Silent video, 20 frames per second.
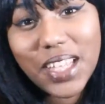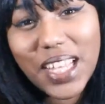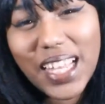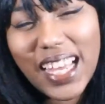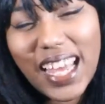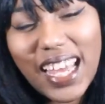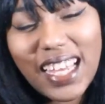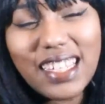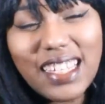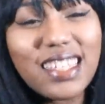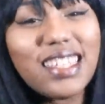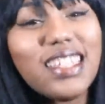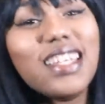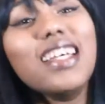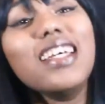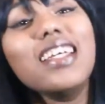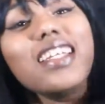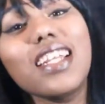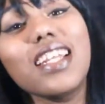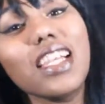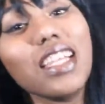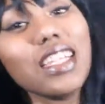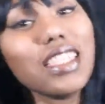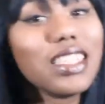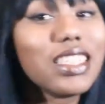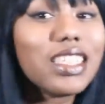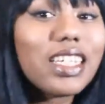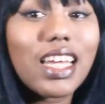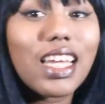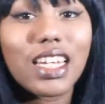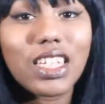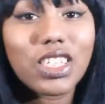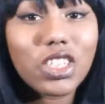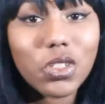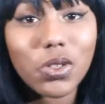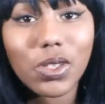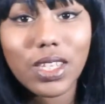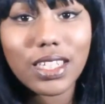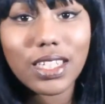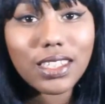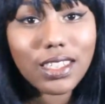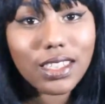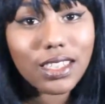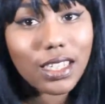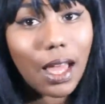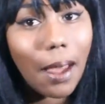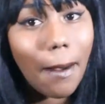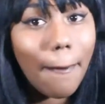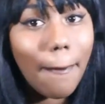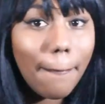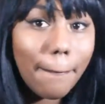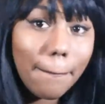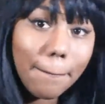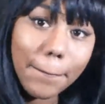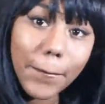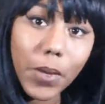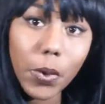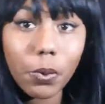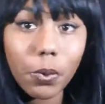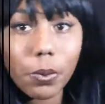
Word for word: okay now let's get into this so